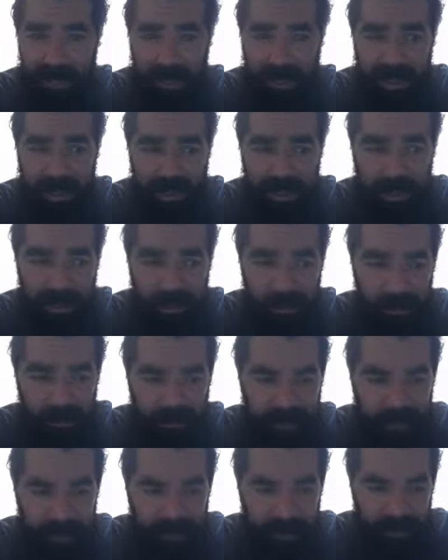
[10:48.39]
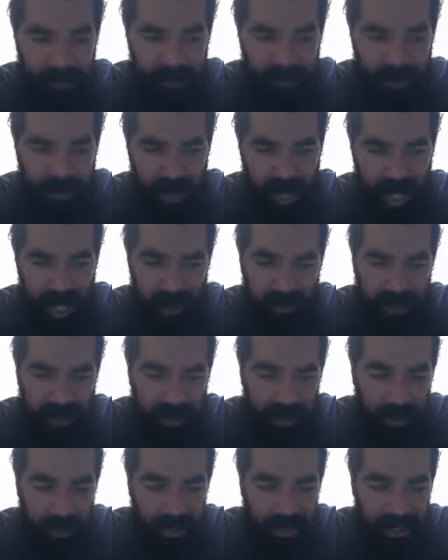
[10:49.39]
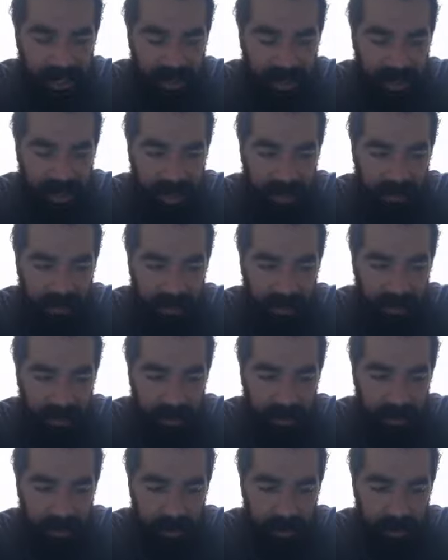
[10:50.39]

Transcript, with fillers: many how many numbers I can count to.